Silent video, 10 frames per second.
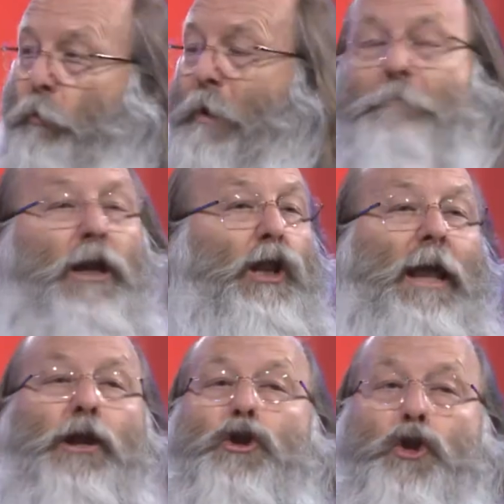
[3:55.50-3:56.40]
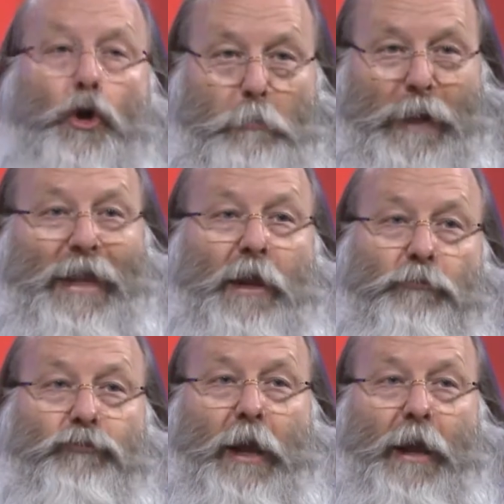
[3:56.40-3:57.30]
women like nobody
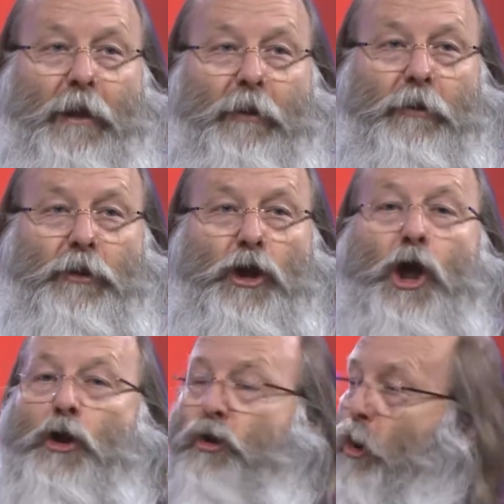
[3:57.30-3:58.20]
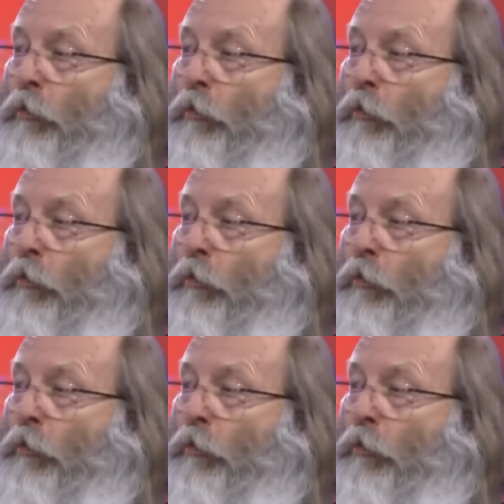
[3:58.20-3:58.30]
else can. No